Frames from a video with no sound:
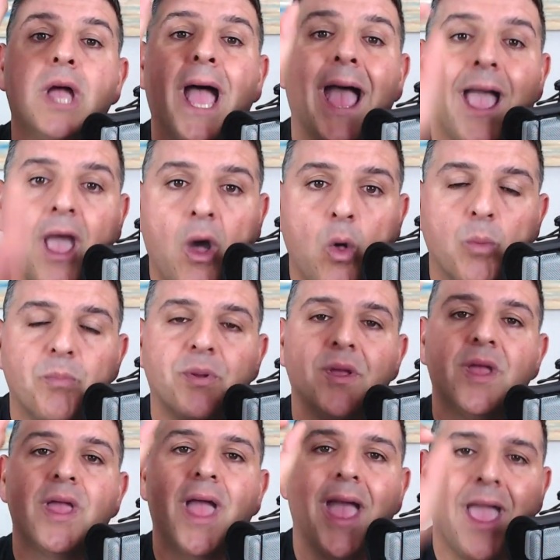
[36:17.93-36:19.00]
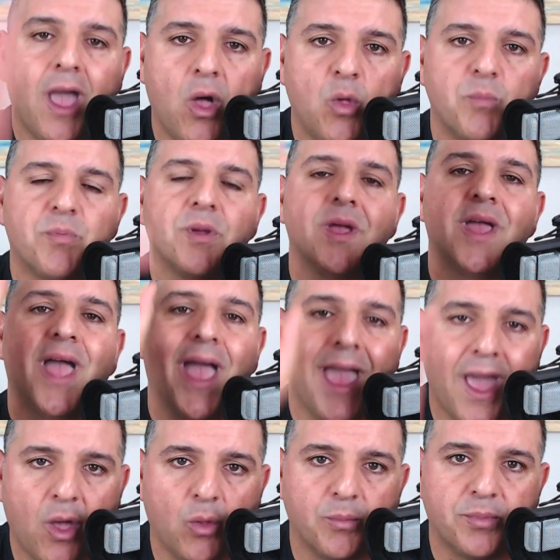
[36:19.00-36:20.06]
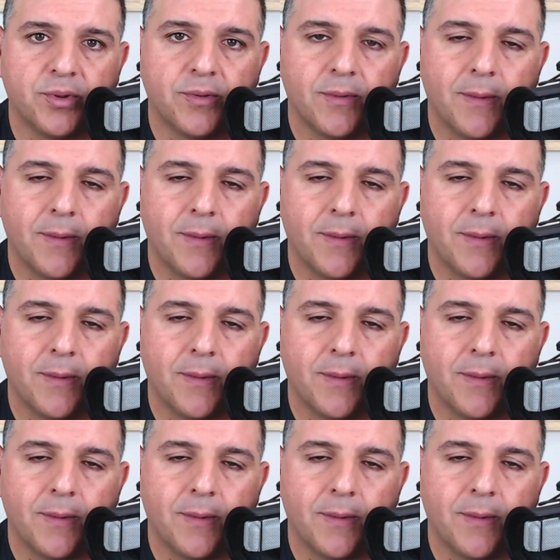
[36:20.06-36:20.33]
Help, help, help.